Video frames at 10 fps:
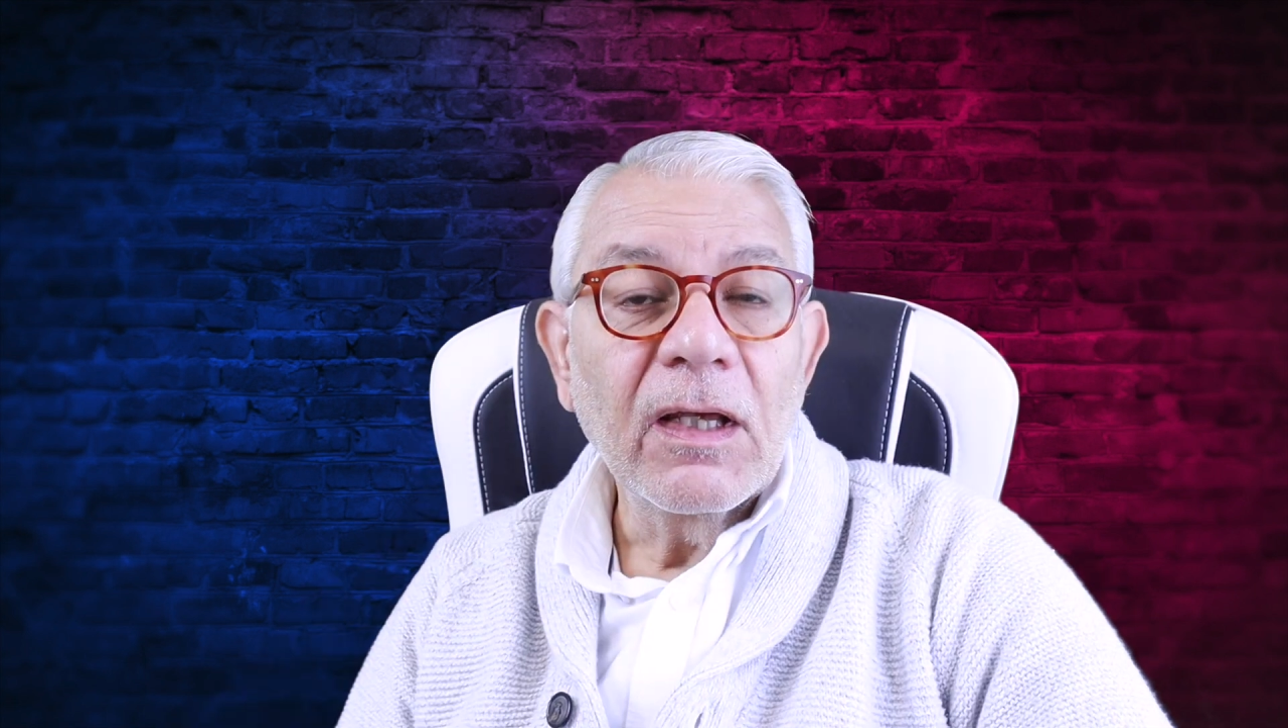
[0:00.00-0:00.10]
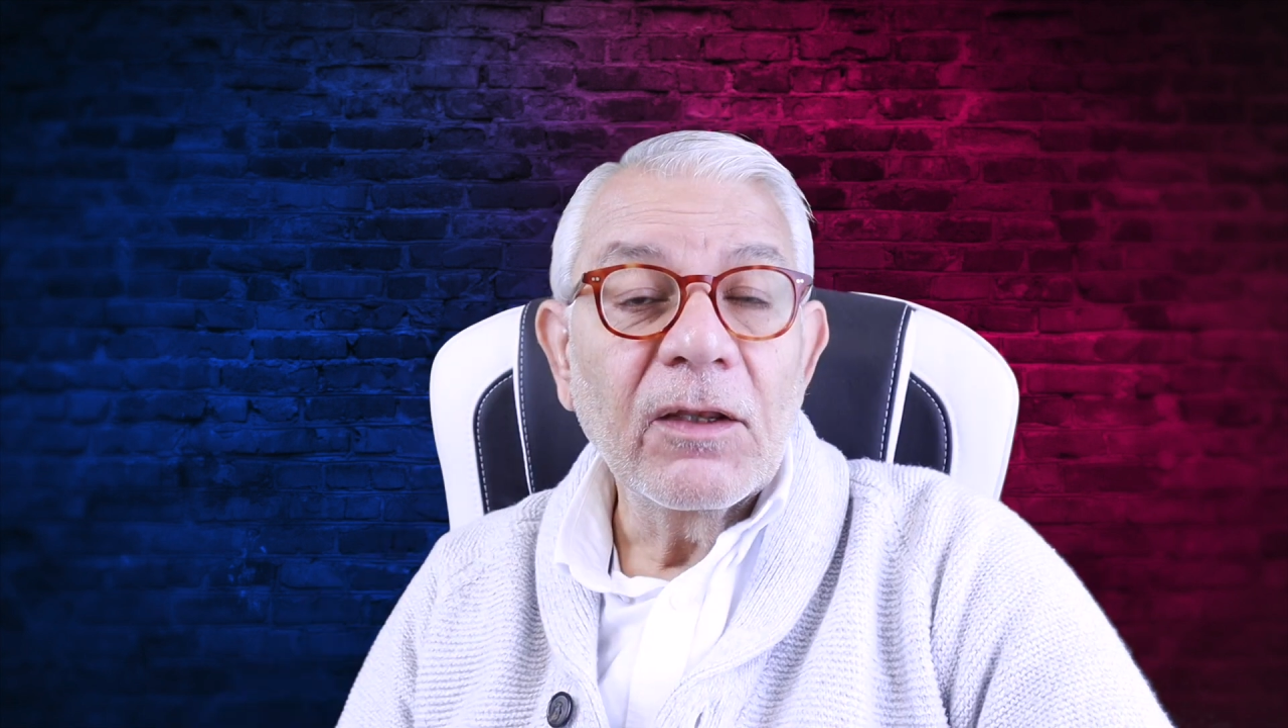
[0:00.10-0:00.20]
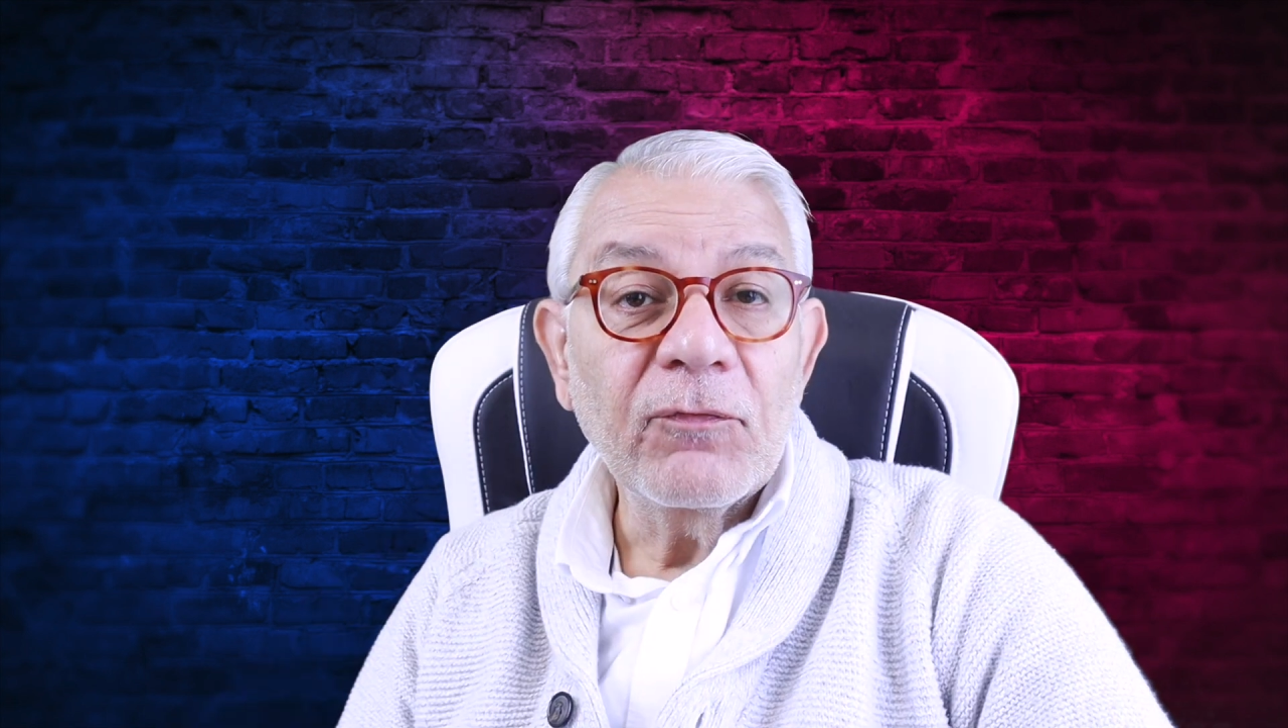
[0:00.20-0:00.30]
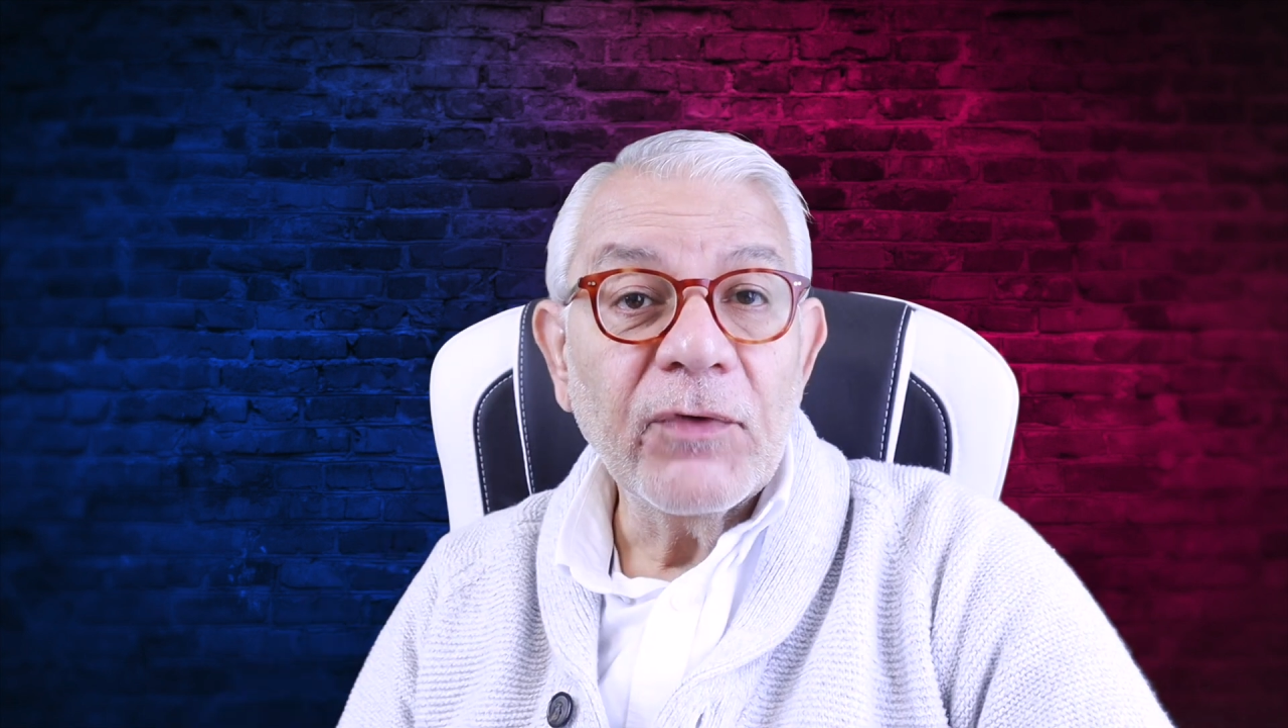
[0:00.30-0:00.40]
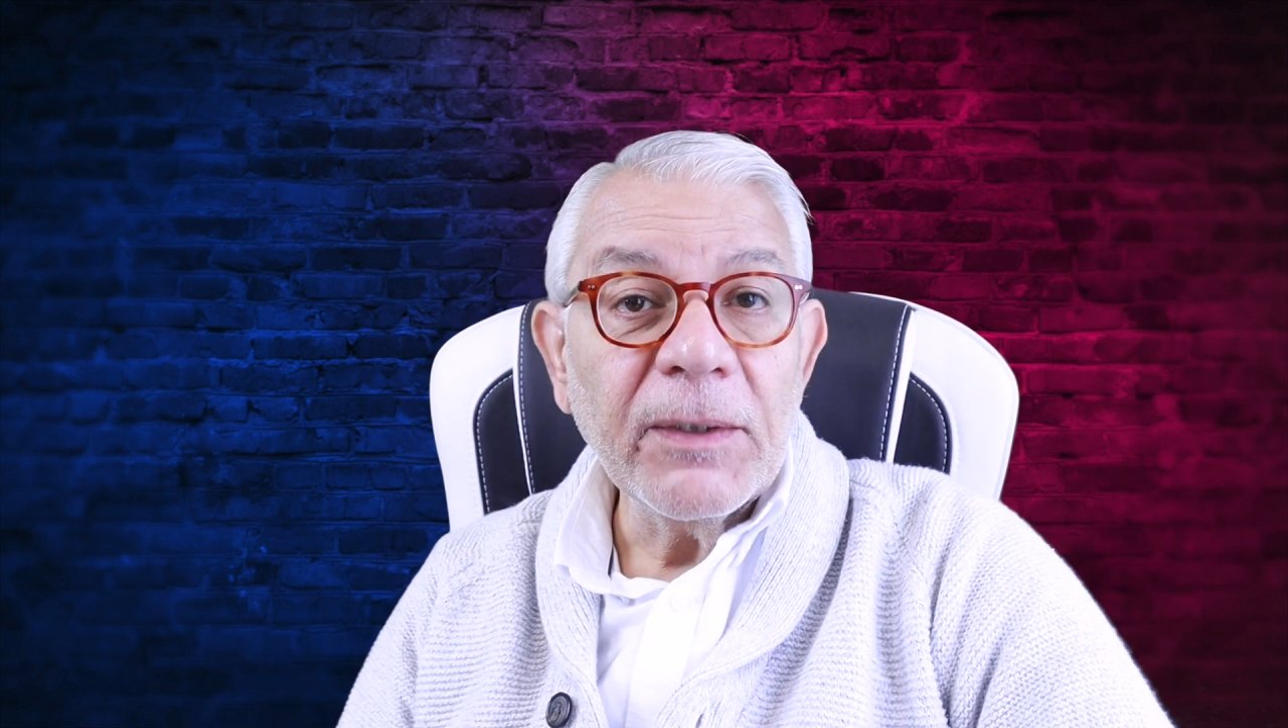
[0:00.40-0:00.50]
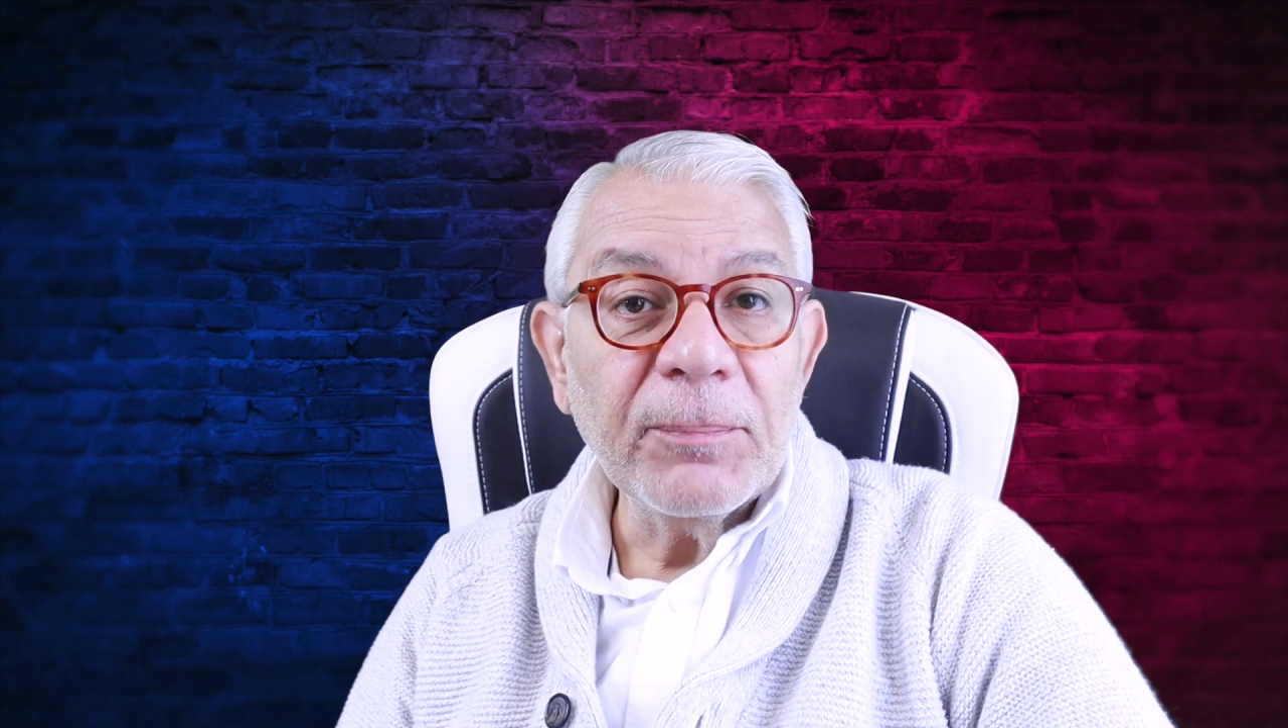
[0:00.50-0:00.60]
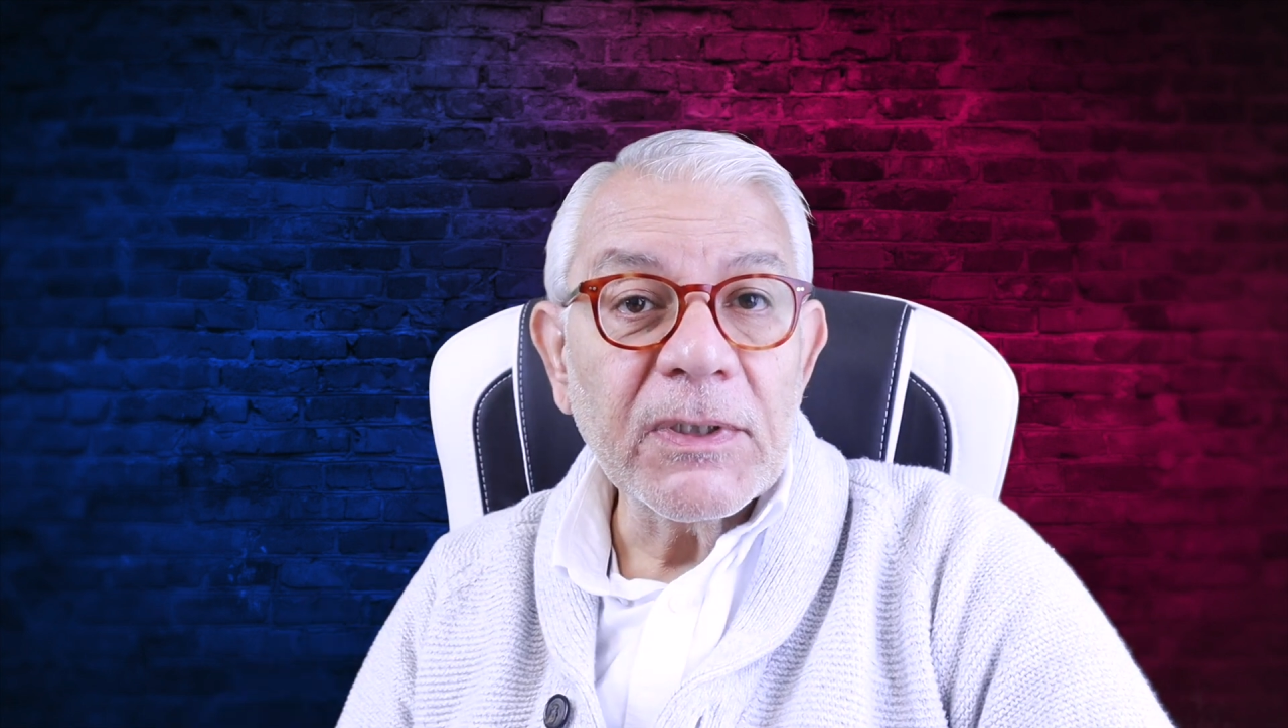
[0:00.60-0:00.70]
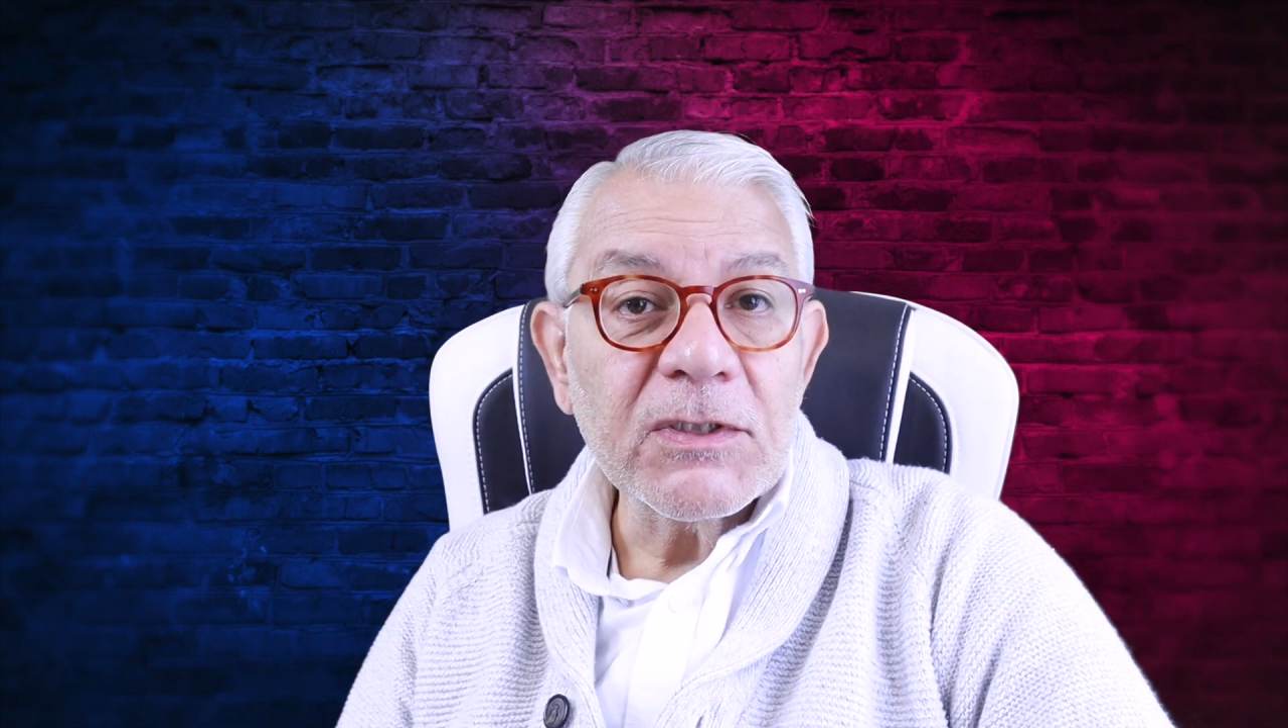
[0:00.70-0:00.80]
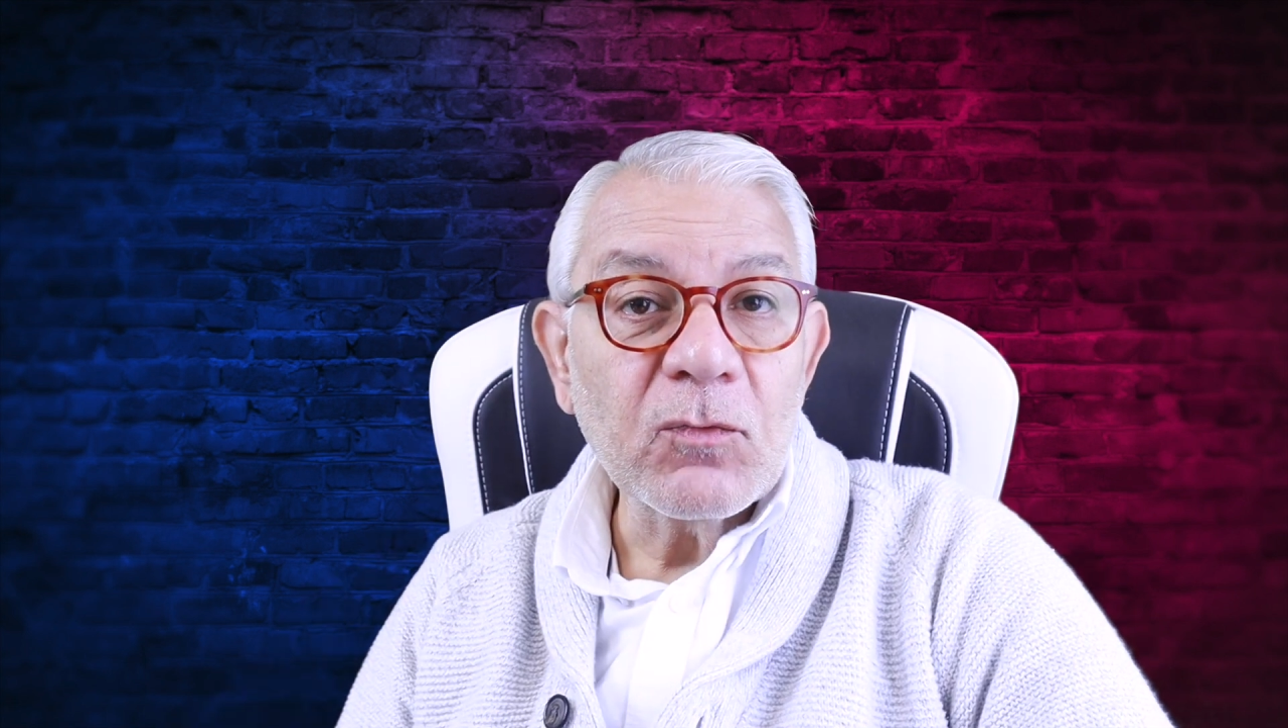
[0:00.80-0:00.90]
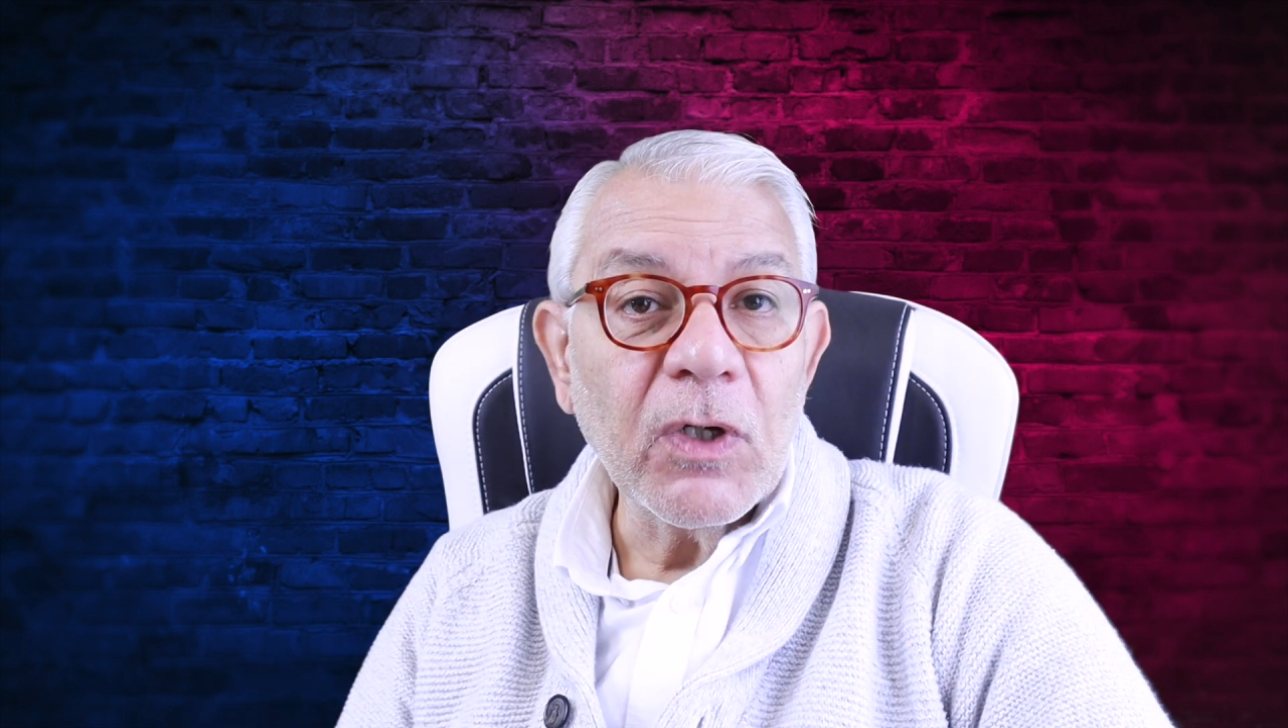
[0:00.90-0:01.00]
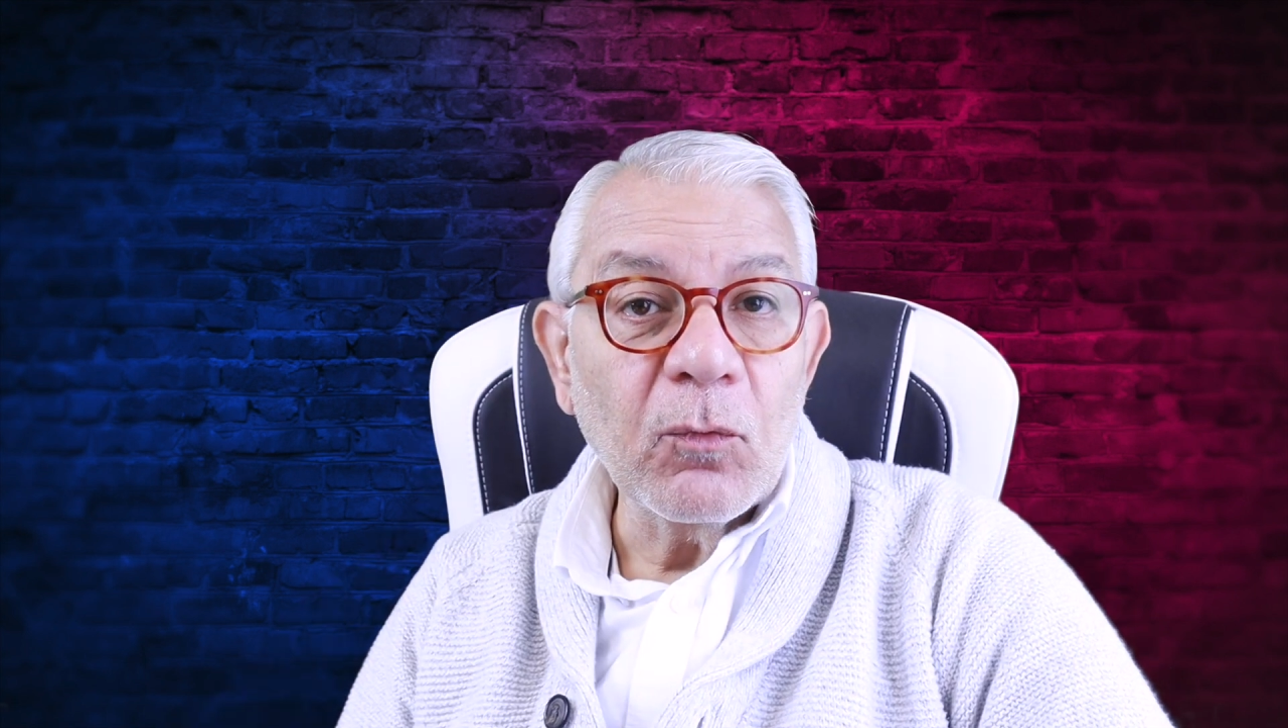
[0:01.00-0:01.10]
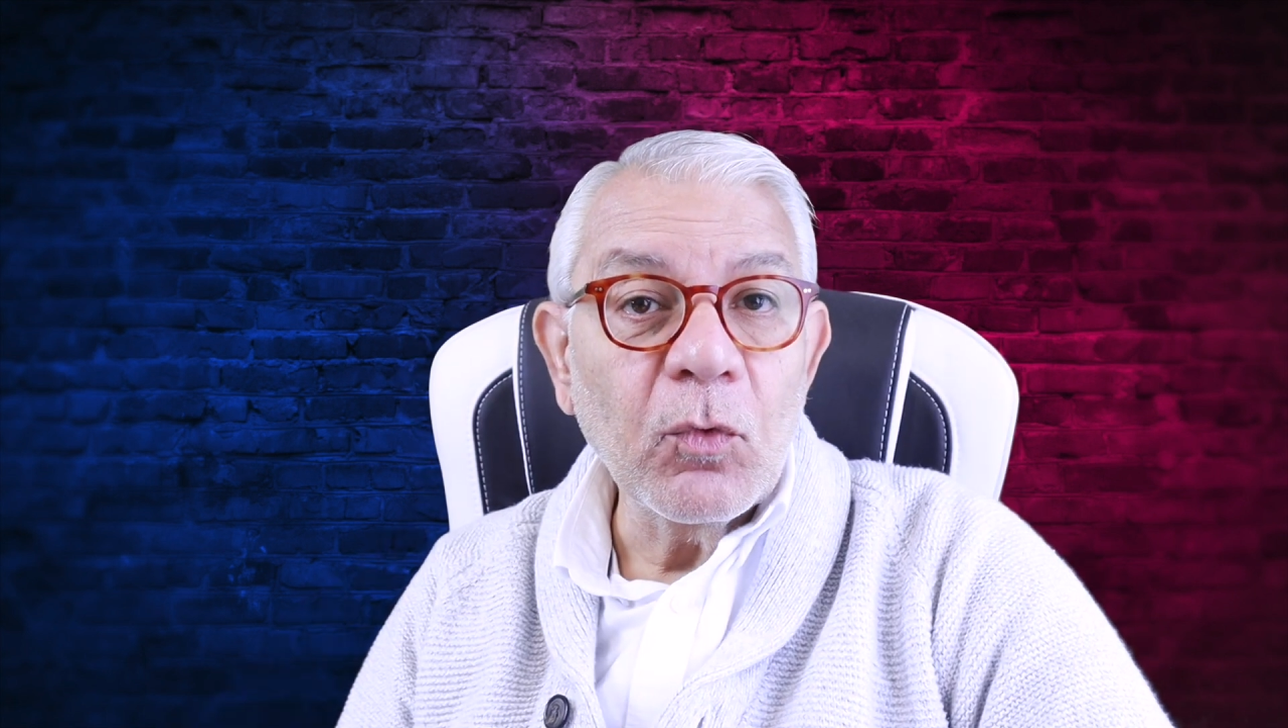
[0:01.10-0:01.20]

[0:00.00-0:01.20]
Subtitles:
The vapor is quite